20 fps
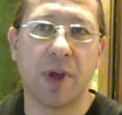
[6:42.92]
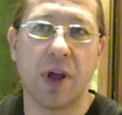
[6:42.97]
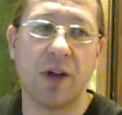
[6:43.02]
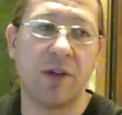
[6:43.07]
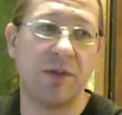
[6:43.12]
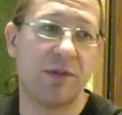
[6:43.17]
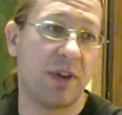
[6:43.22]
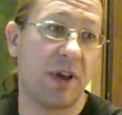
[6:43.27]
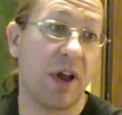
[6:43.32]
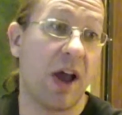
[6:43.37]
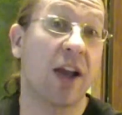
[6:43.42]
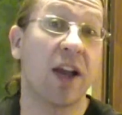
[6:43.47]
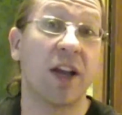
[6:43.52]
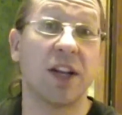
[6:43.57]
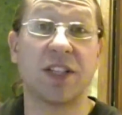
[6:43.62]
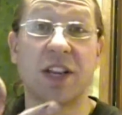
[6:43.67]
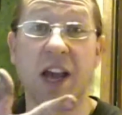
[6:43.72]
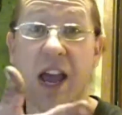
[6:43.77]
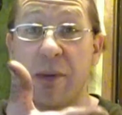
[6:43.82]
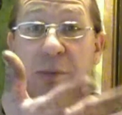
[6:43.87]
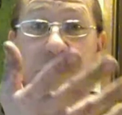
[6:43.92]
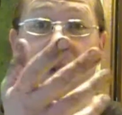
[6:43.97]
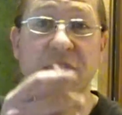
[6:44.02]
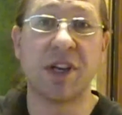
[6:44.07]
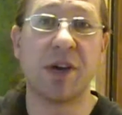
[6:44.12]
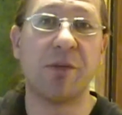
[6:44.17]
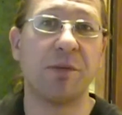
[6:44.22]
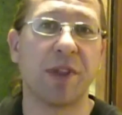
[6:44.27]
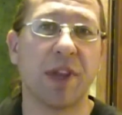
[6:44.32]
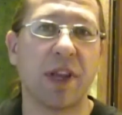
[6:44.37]
I don't feel... I could type
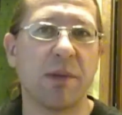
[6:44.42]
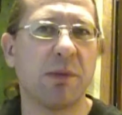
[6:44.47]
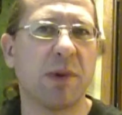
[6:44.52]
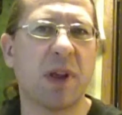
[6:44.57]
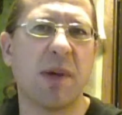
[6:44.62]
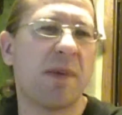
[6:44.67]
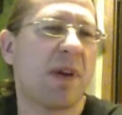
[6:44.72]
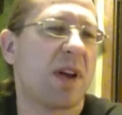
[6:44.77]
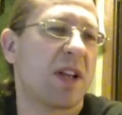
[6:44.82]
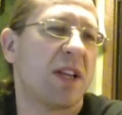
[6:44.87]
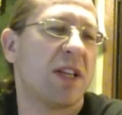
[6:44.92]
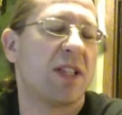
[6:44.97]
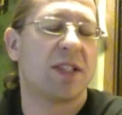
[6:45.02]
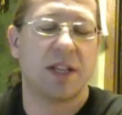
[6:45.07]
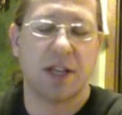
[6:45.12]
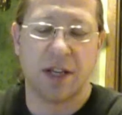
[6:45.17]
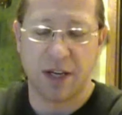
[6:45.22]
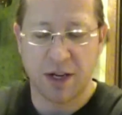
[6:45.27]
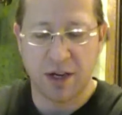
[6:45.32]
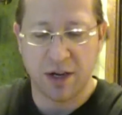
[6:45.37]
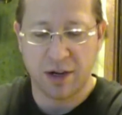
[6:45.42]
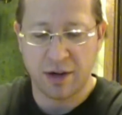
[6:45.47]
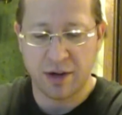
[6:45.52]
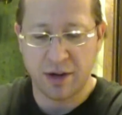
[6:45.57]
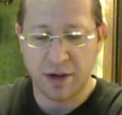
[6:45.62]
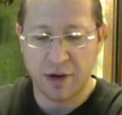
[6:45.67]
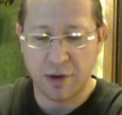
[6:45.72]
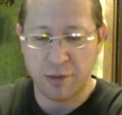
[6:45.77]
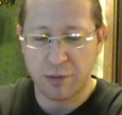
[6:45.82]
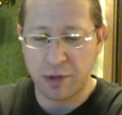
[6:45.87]
something, but I'm not going to sit here
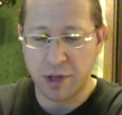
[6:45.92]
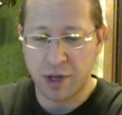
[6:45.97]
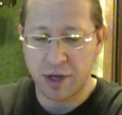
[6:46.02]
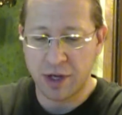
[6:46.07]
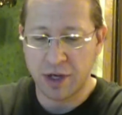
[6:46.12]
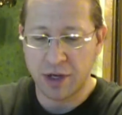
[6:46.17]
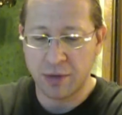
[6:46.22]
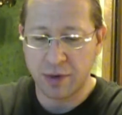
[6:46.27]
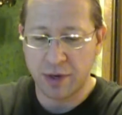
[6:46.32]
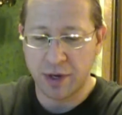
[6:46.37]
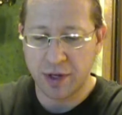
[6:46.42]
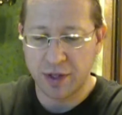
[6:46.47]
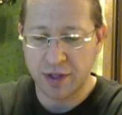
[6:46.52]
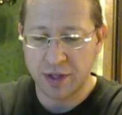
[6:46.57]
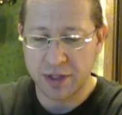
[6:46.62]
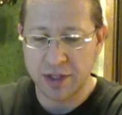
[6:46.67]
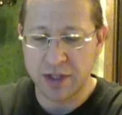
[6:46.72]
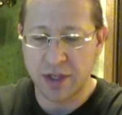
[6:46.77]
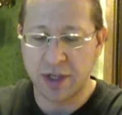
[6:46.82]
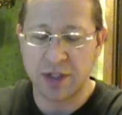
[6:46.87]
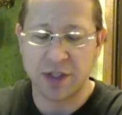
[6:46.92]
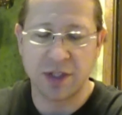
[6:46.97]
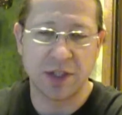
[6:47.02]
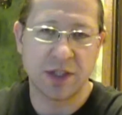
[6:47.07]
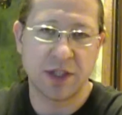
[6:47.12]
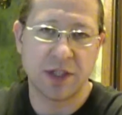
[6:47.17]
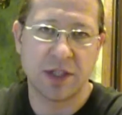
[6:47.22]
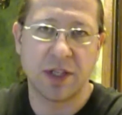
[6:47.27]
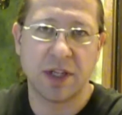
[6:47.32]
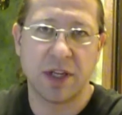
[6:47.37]
and, you know, plunking away on this thing
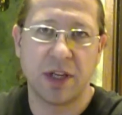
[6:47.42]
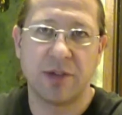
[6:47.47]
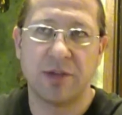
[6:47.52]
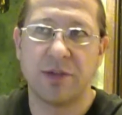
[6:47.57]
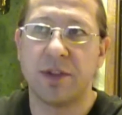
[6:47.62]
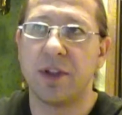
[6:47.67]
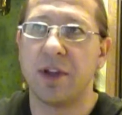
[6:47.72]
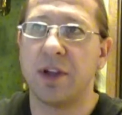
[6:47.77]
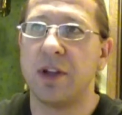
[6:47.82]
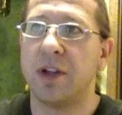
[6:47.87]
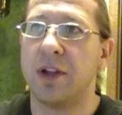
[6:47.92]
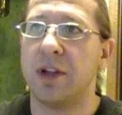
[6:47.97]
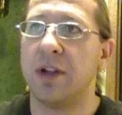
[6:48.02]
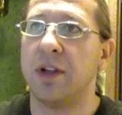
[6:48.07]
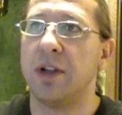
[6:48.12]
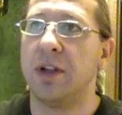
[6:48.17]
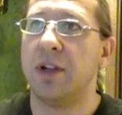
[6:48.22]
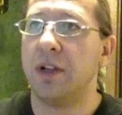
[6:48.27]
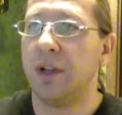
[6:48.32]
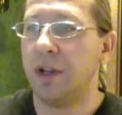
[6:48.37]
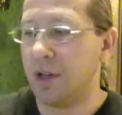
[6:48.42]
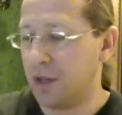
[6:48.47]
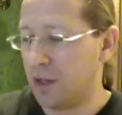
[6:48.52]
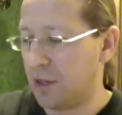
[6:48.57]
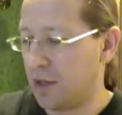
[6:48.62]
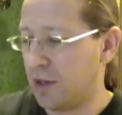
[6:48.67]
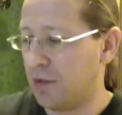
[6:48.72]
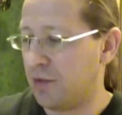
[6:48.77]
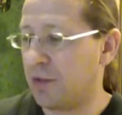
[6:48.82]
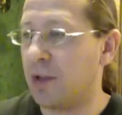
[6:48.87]
just to see if the
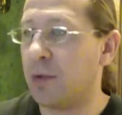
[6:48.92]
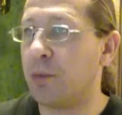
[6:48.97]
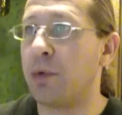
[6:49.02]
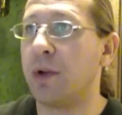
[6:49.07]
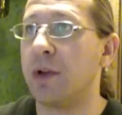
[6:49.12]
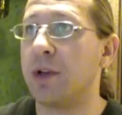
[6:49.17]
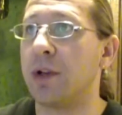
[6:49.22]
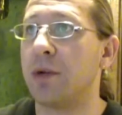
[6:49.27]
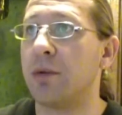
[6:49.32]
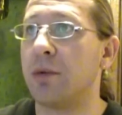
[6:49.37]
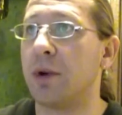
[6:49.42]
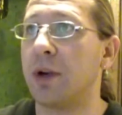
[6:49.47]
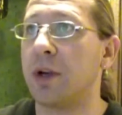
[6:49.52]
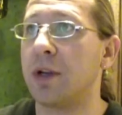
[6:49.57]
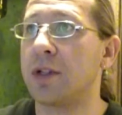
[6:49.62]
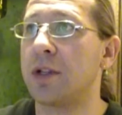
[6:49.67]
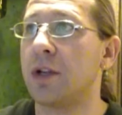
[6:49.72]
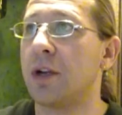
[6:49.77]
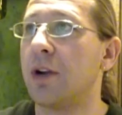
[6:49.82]
if the printer works.